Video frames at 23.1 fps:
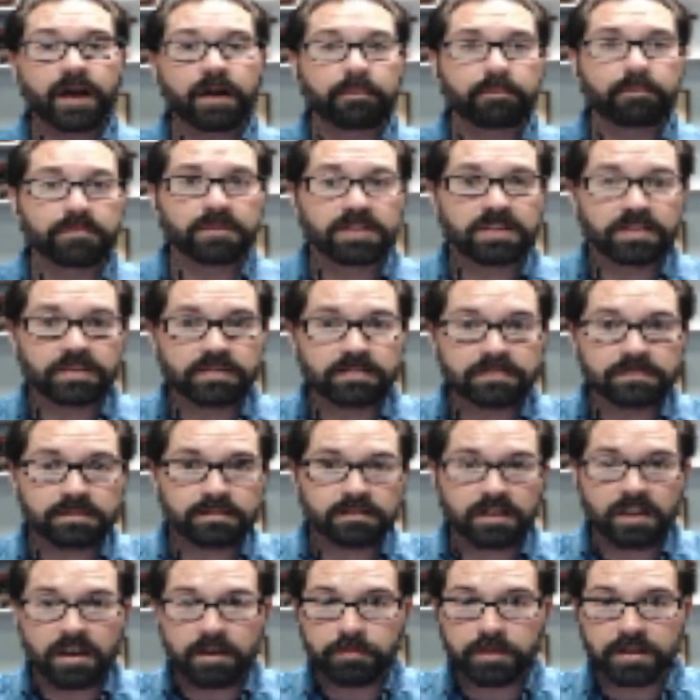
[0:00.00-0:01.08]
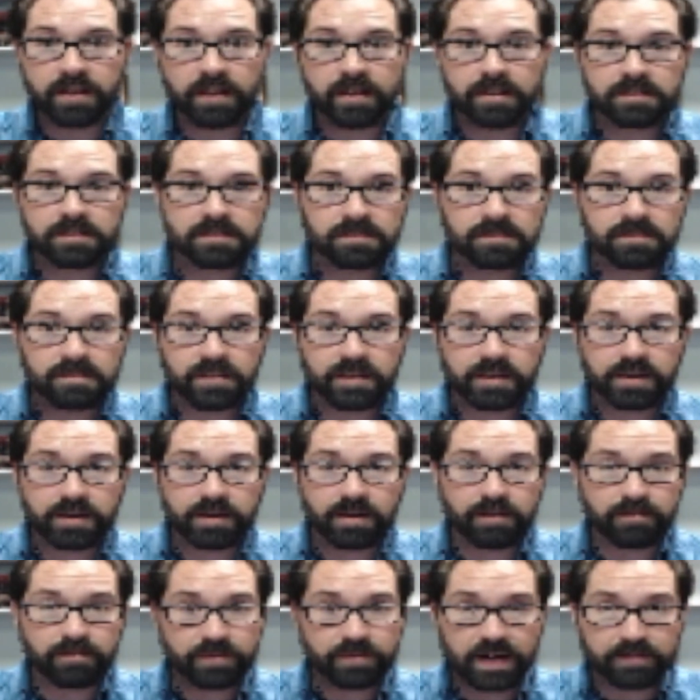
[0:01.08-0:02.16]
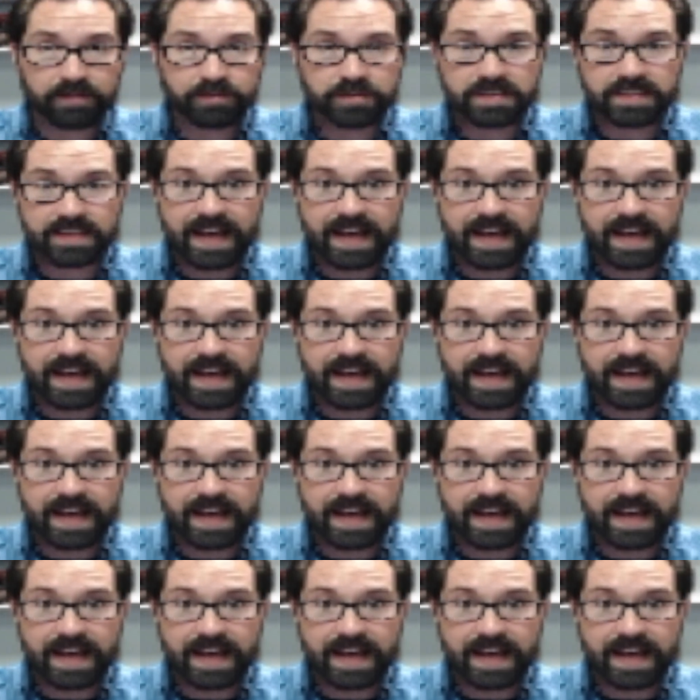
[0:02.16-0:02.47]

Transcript: He has come against obviously that